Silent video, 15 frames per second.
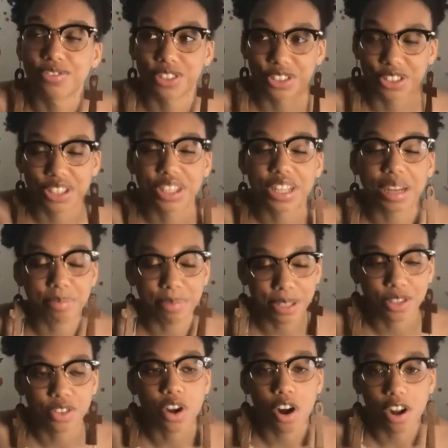first step
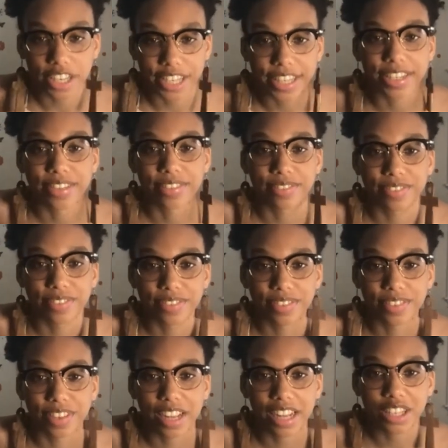is talking
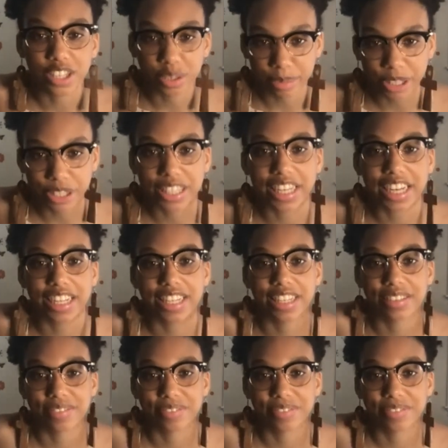and communicating.